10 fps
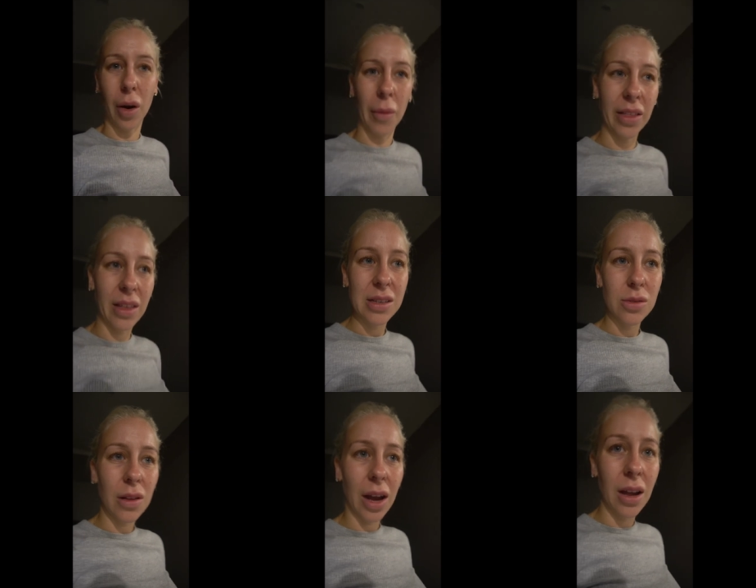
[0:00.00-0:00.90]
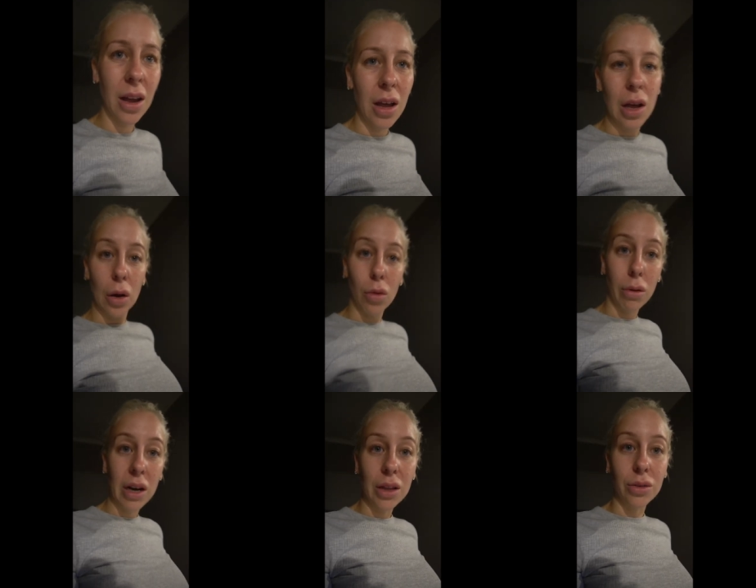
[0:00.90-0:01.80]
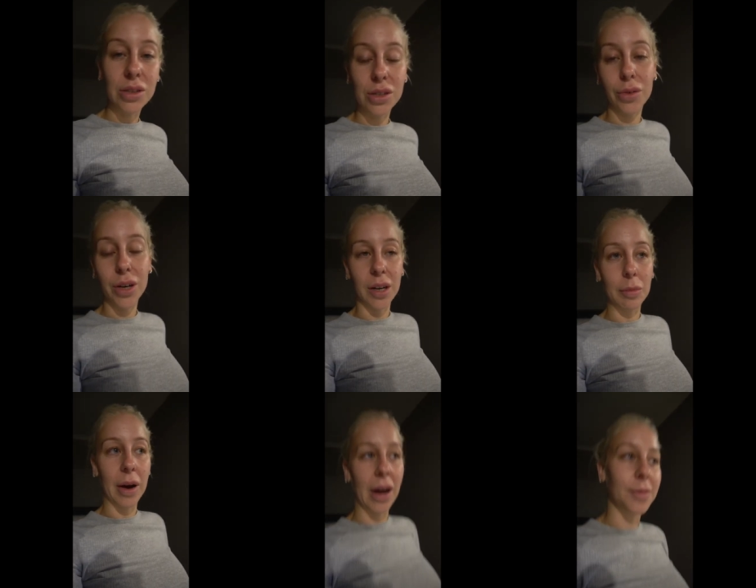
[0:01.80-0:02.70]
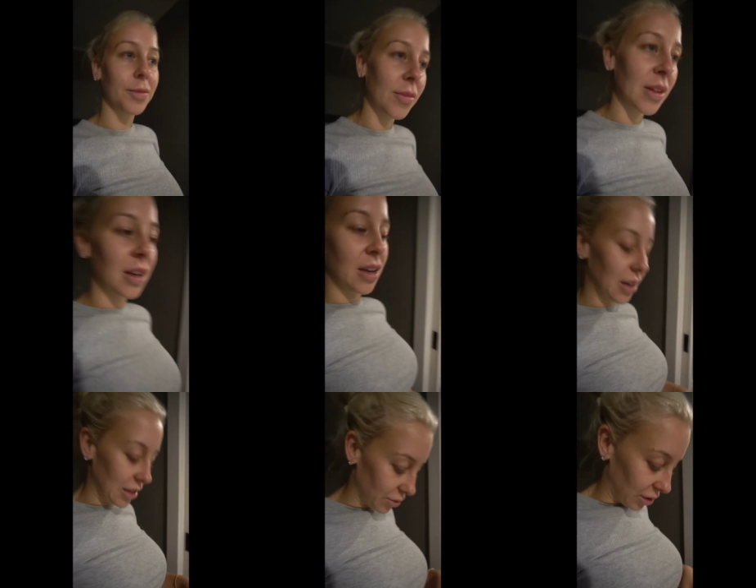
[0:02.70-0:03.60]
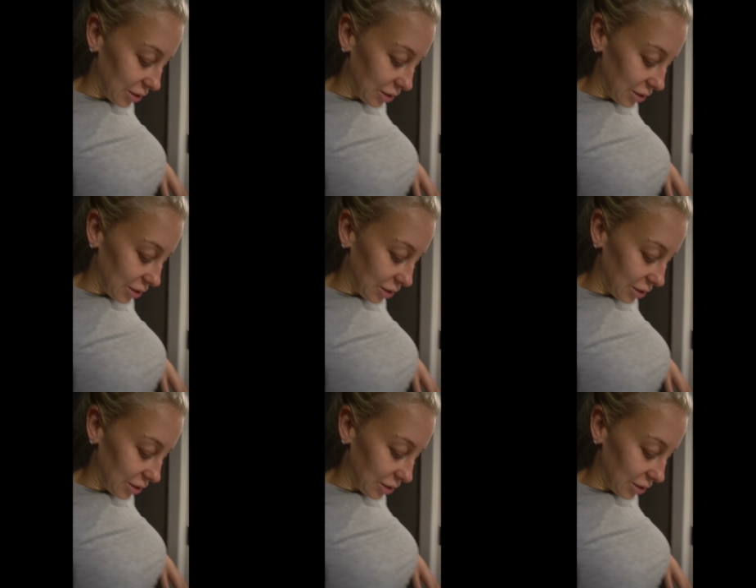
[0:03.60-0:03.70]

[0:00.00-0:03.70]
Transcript: And I'm like, theirs look like already looks good, but it is really